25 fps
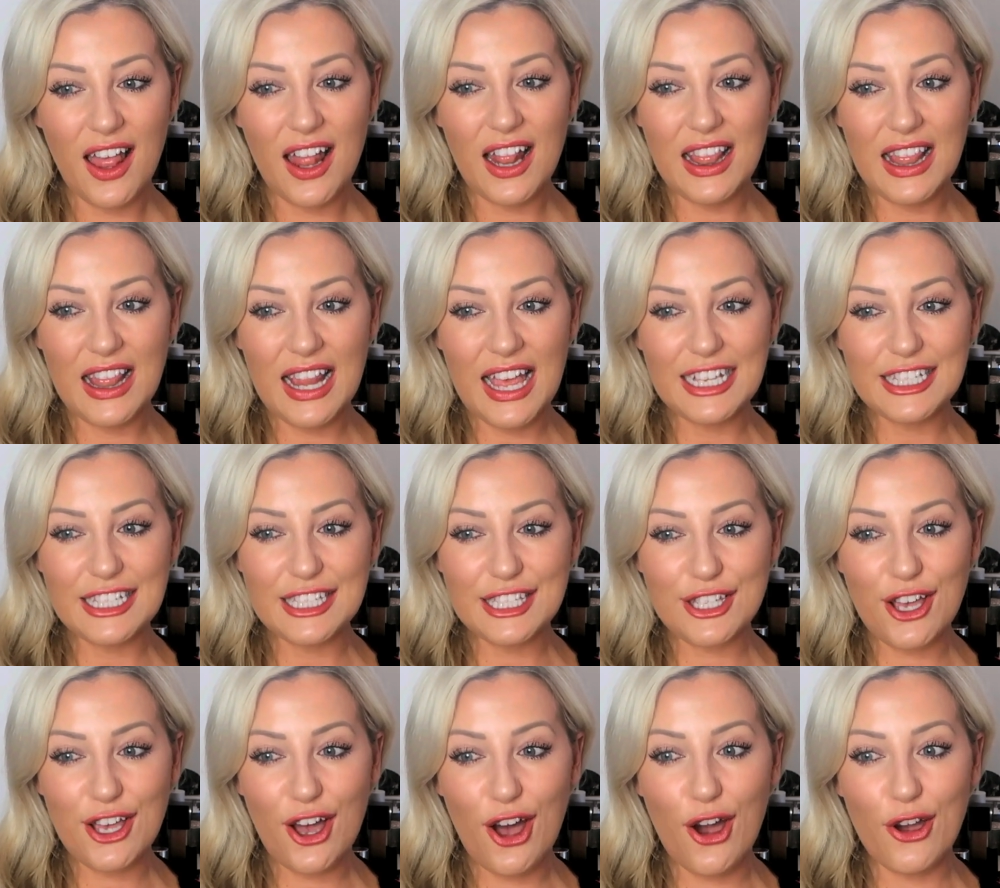
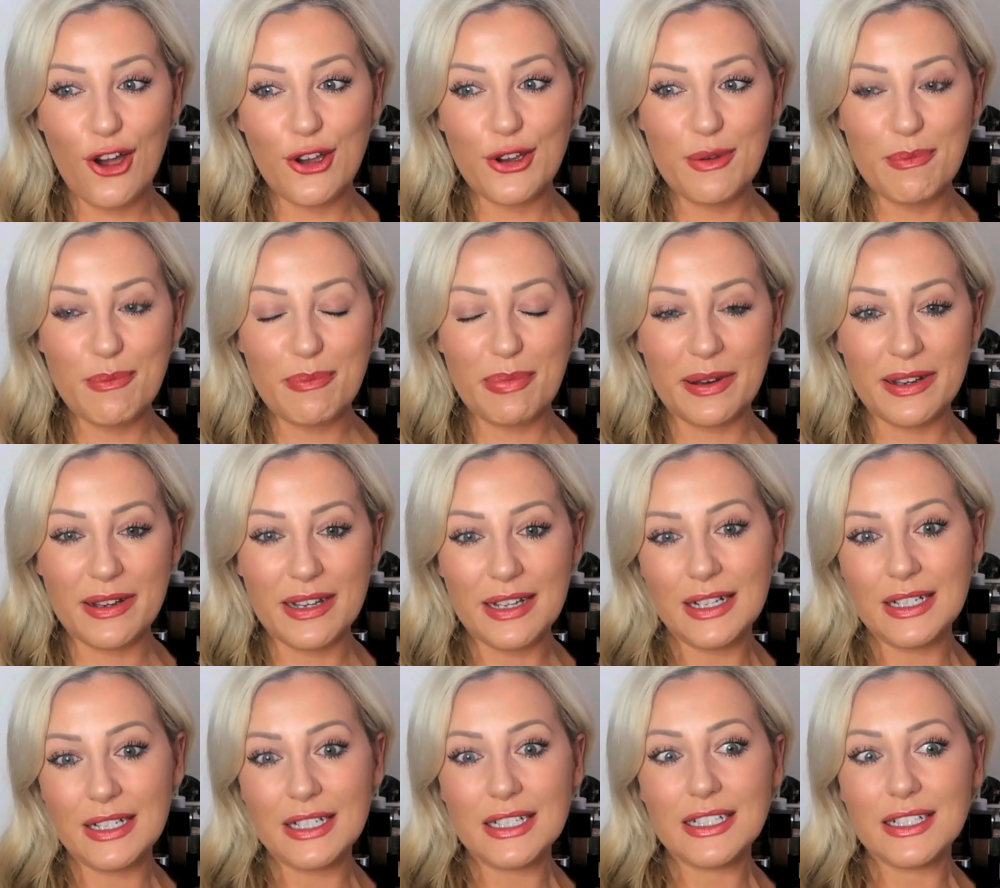Let's hope
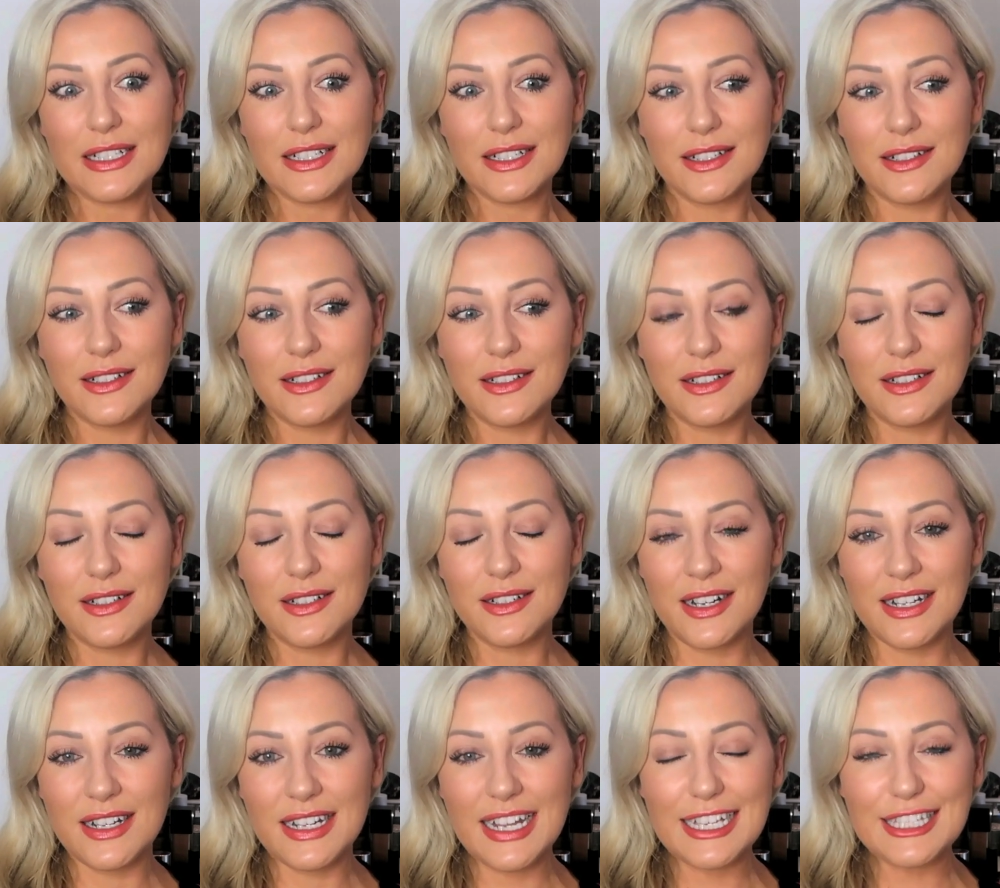
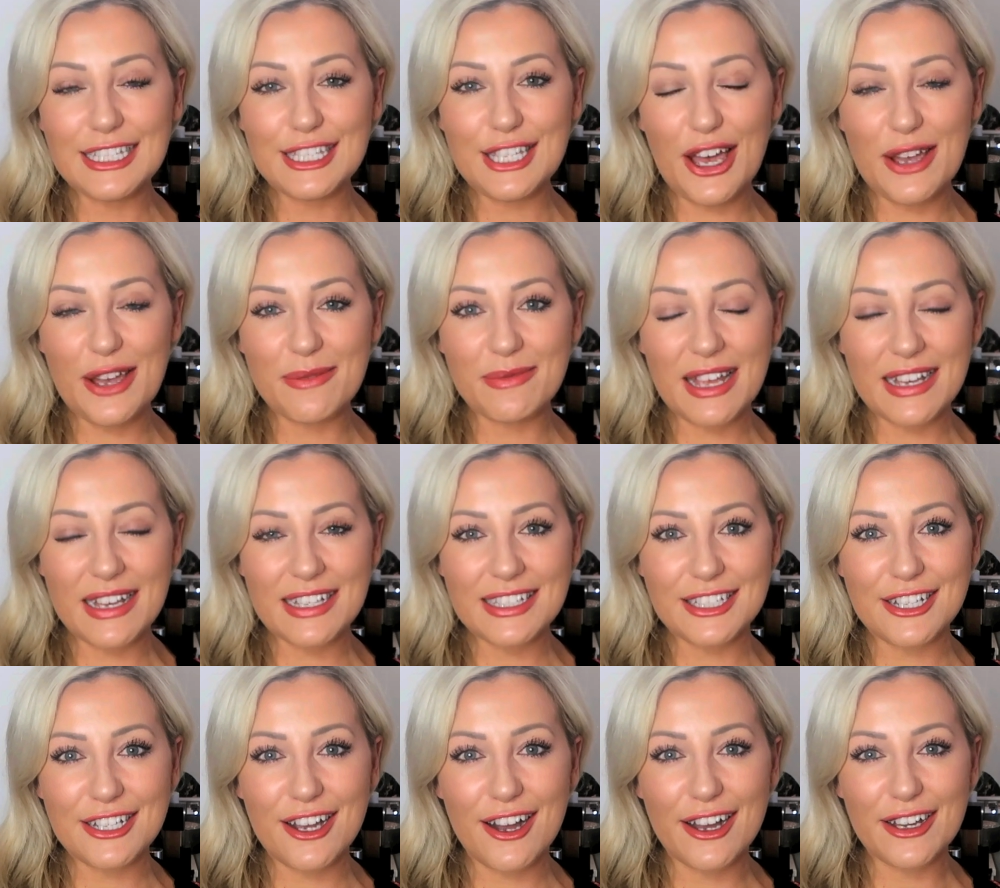
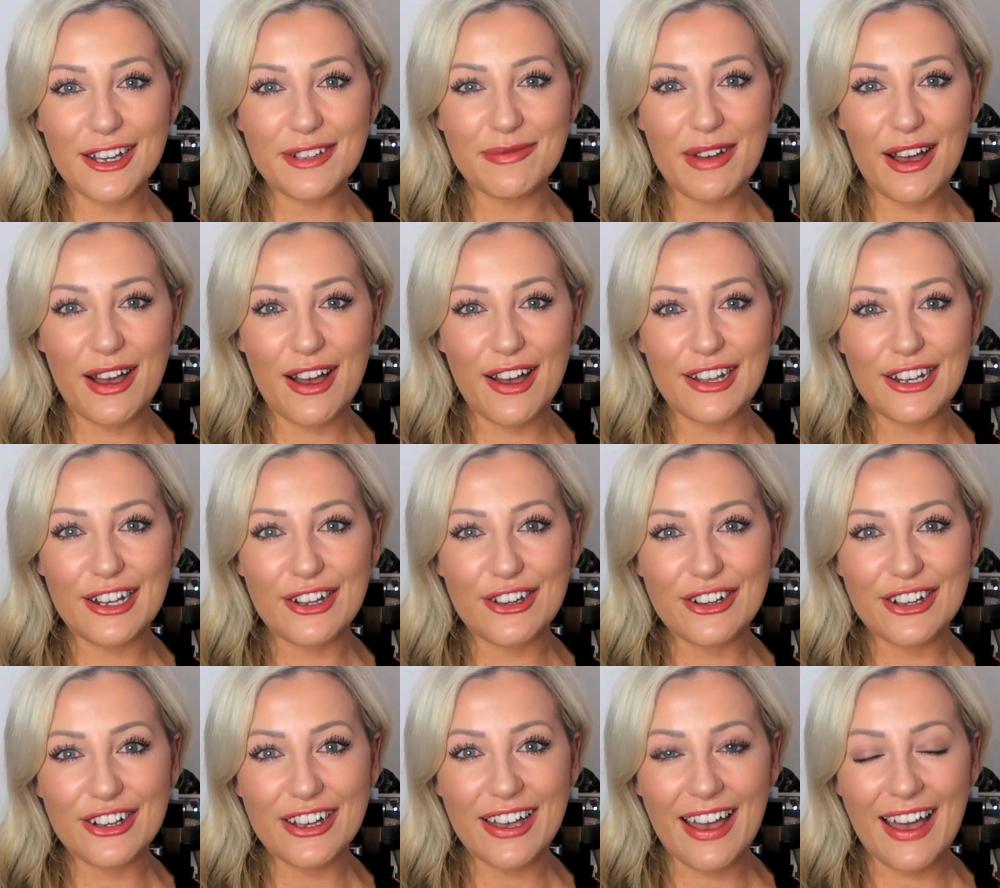next time I
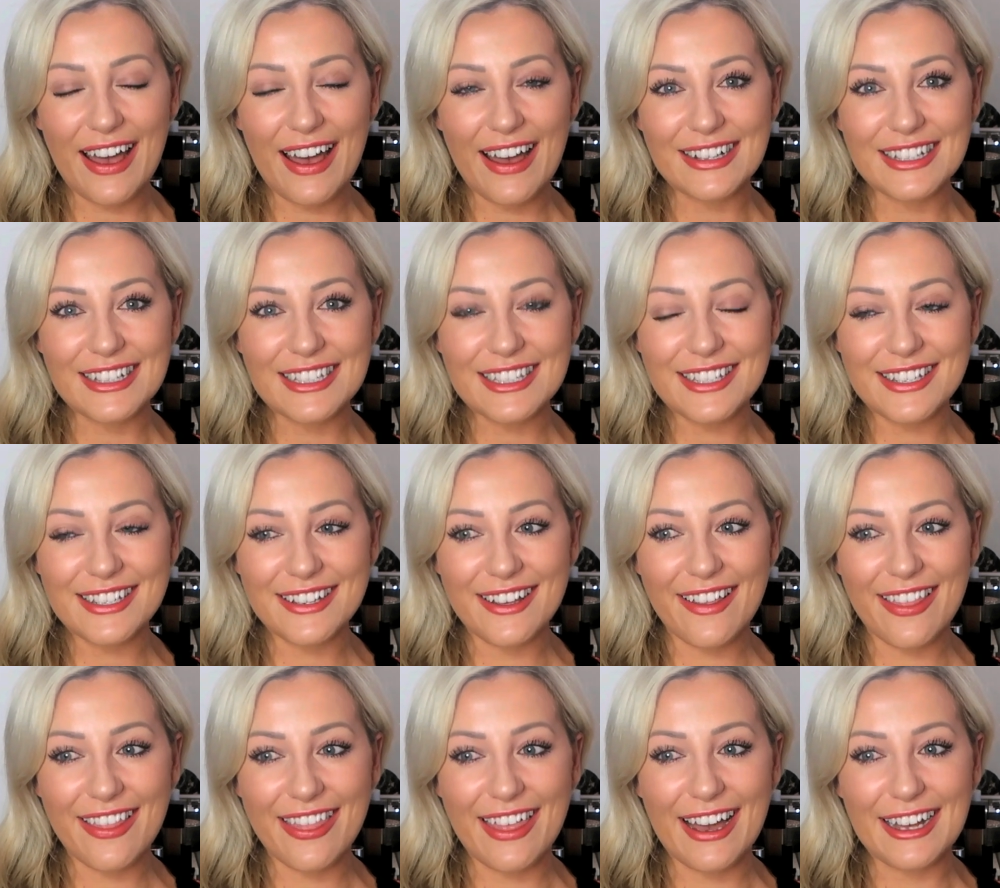look at
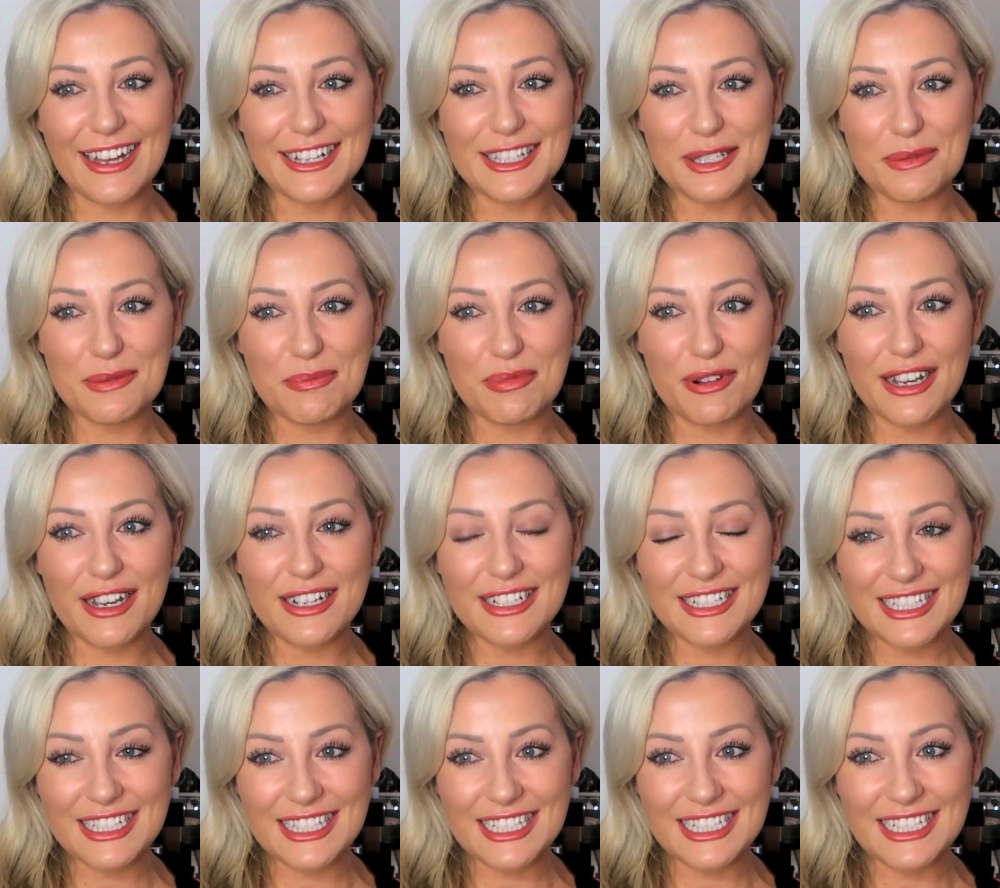that
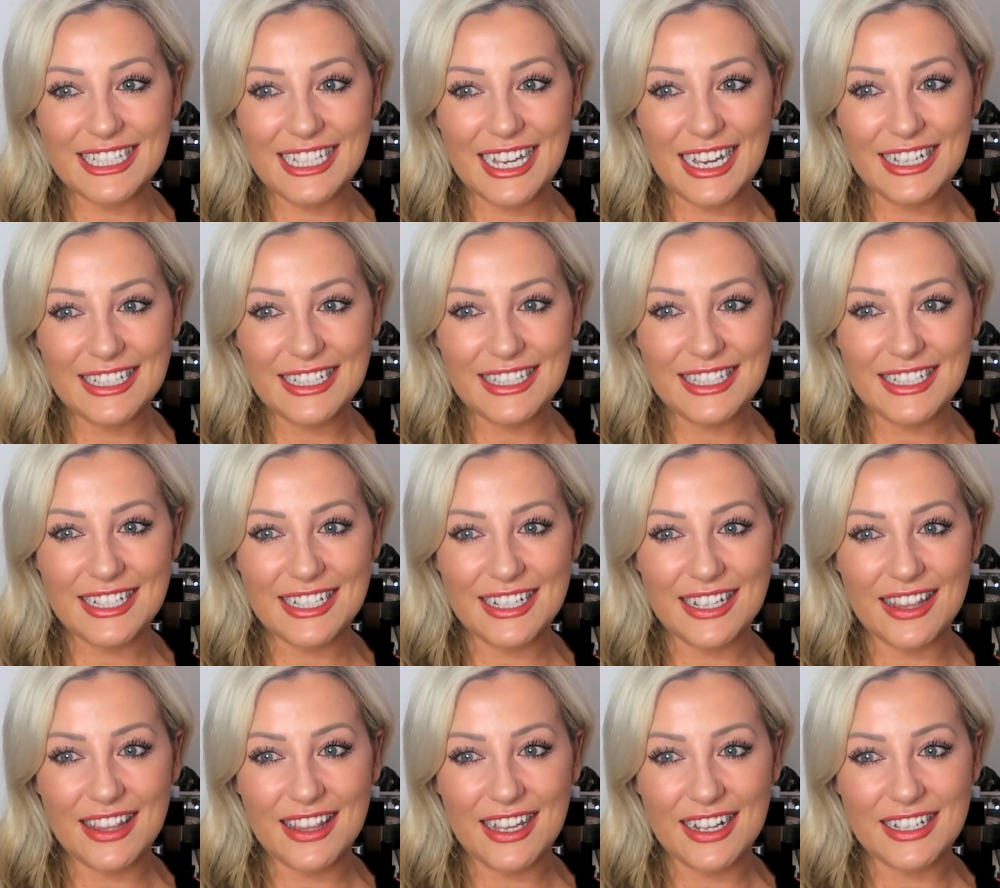pregnancy
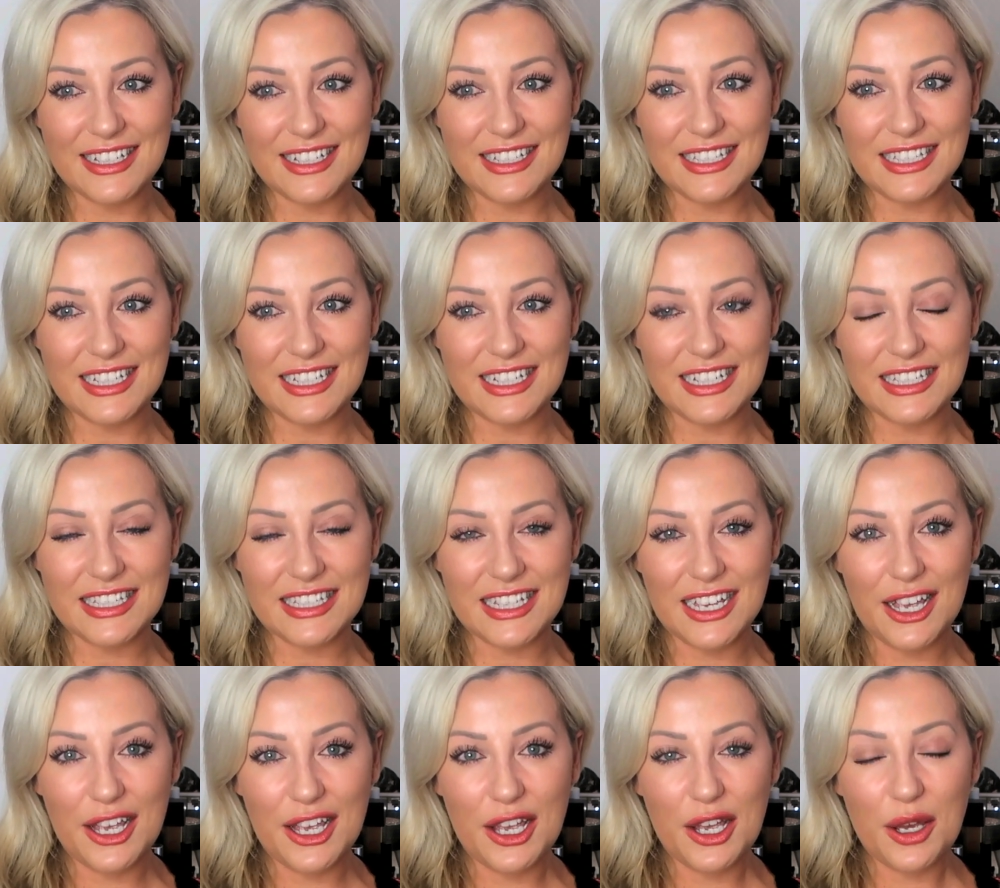test that it
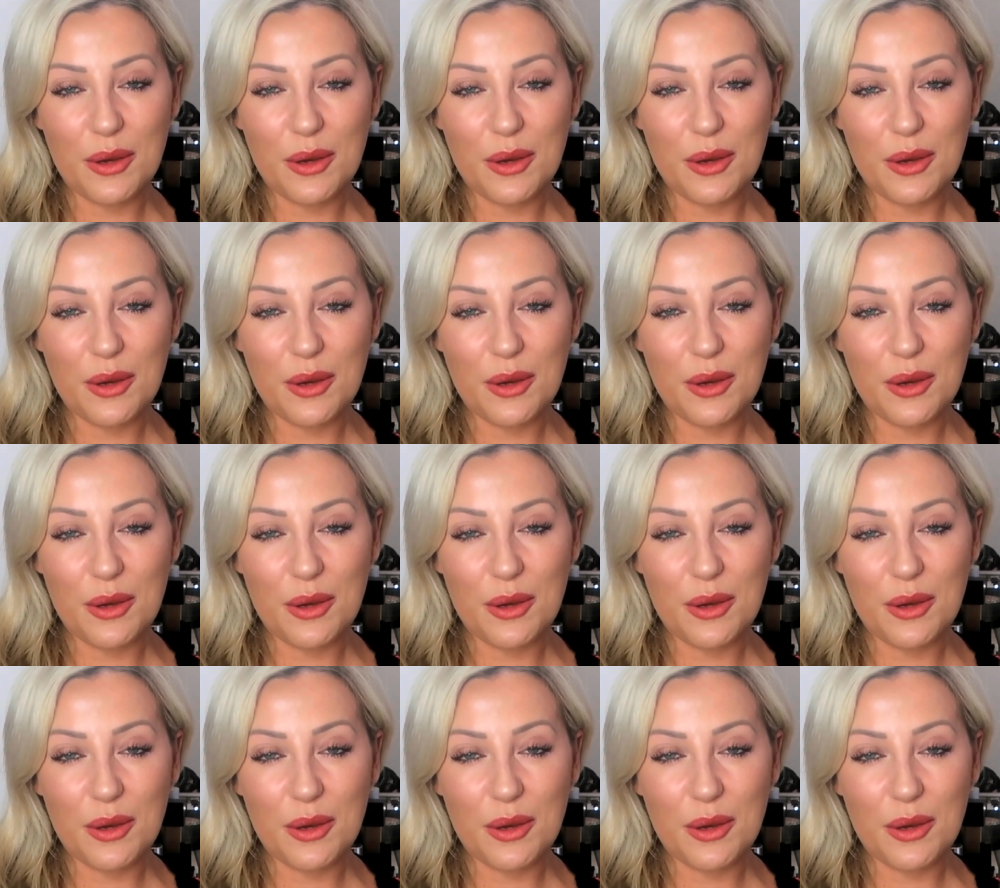says